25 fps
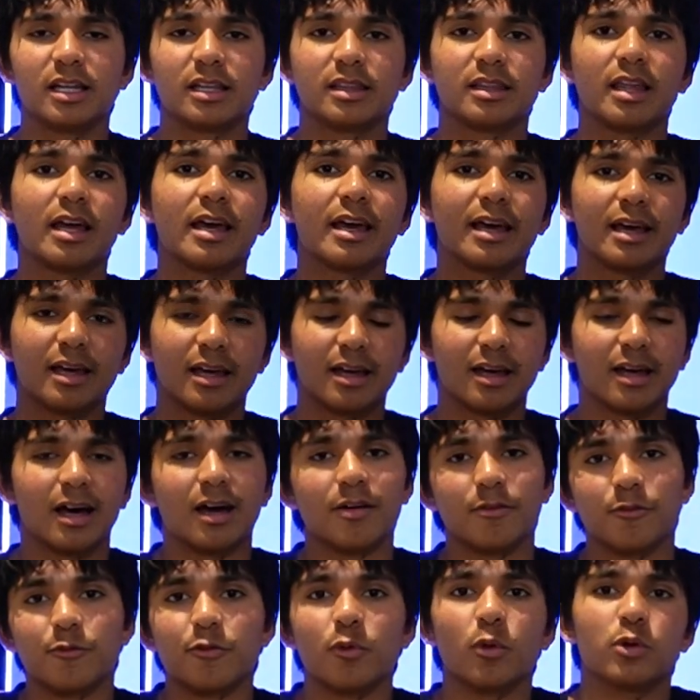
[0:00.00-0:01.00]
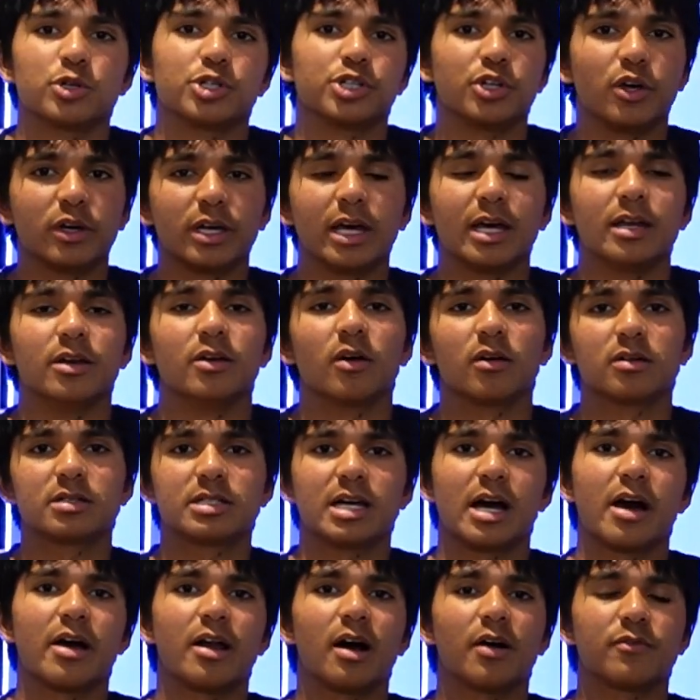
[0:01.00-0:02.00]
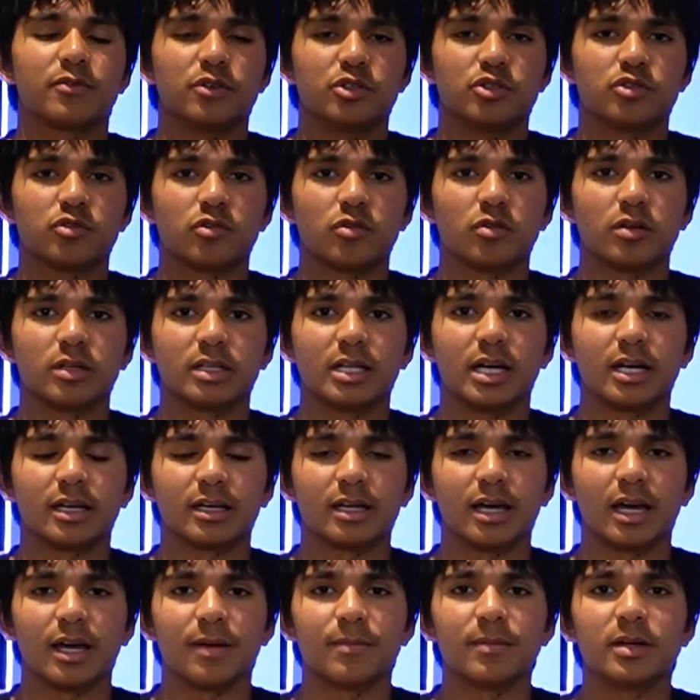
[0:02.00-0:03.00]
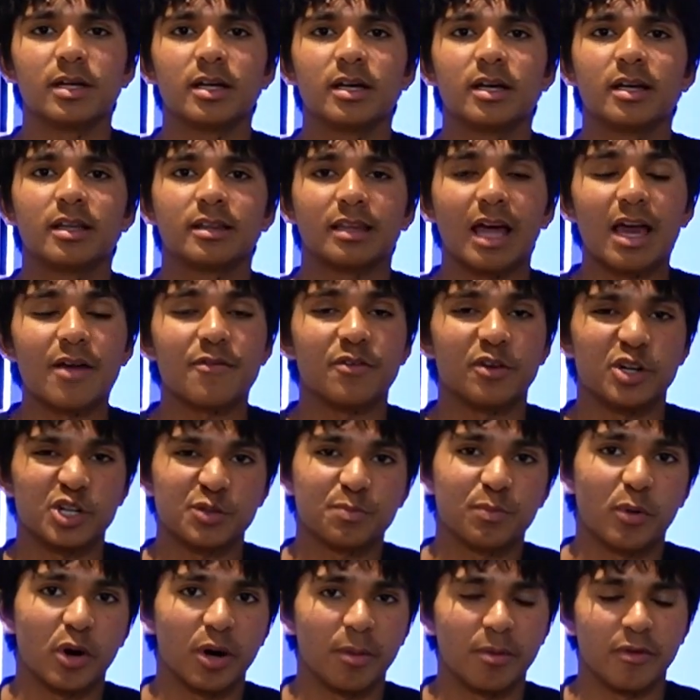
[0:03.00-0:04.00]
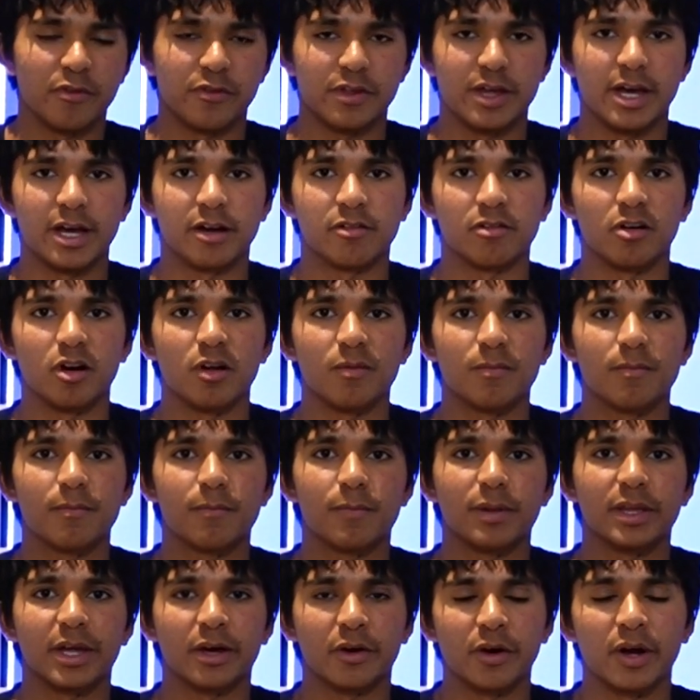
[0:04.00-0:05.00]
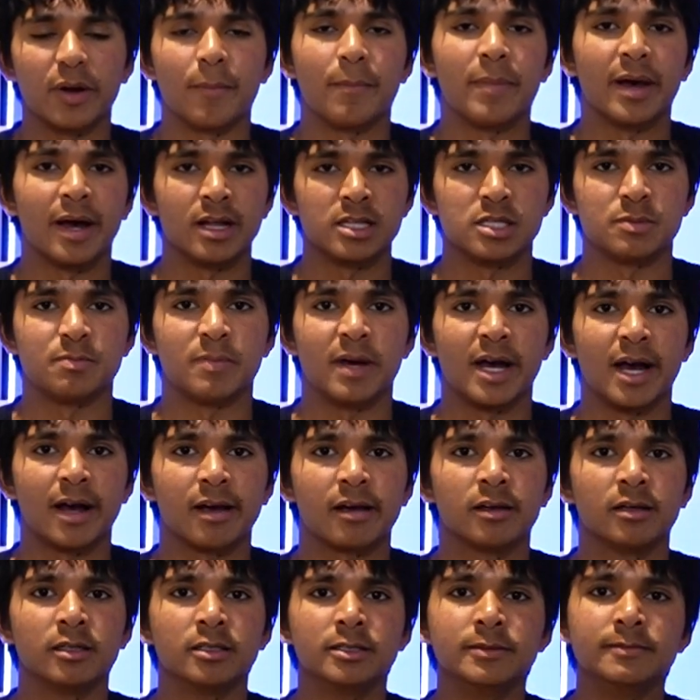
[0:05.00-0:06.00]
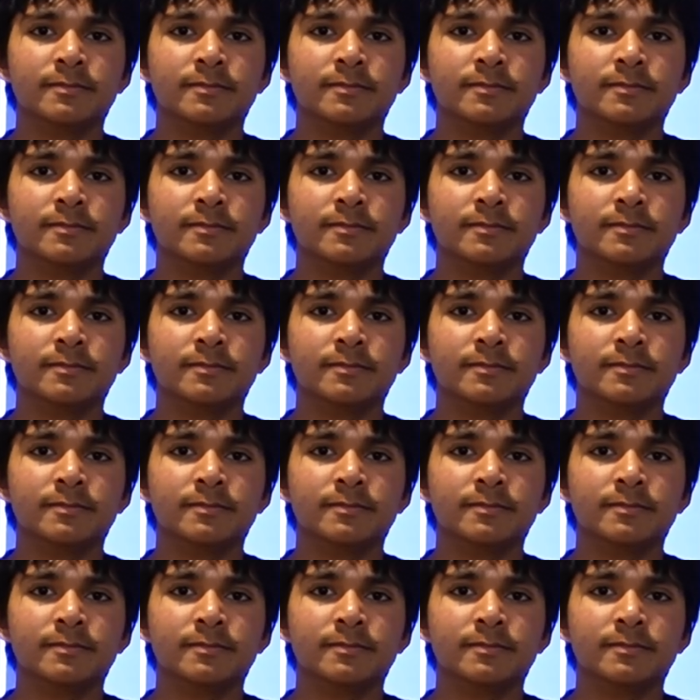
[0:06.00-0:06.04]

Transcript: They unfortunately get knocked out after drawing that game. They finished bottom of their group, but they've got to bounce back.